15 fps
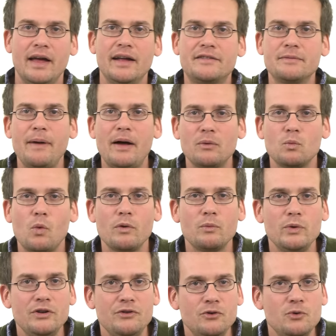It's about what
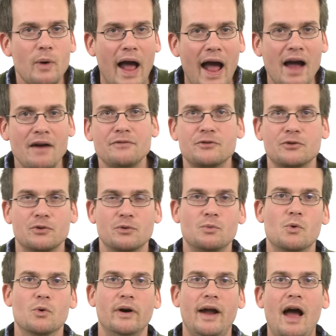we do after a
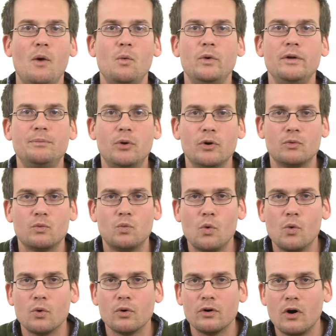war, how we put
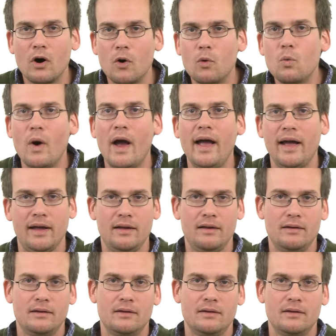war away.